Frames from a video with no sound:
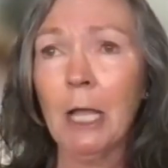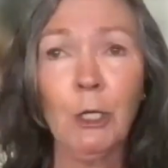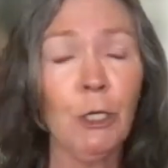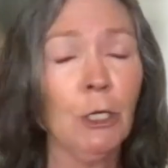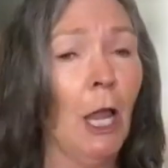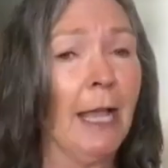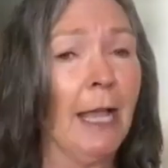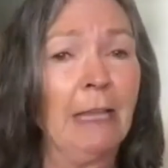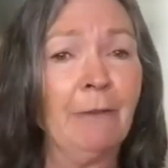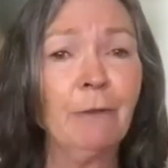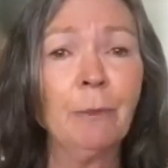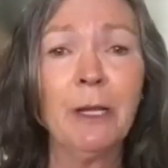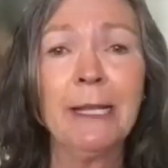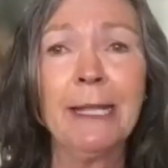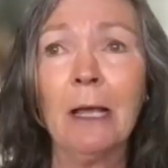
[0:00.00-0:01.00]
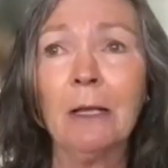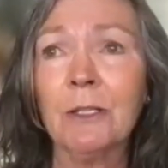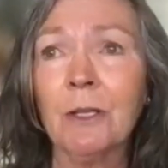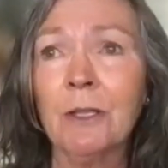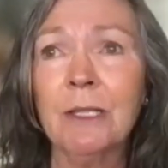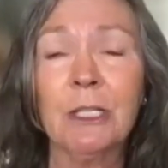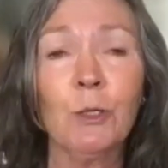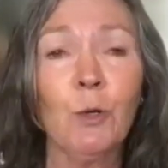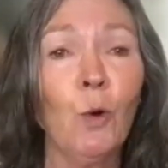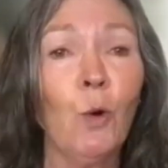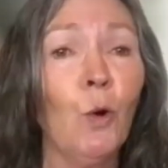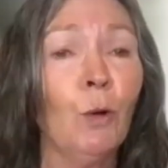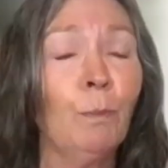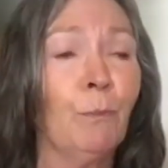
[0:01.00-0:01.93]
Like everybody else on this call,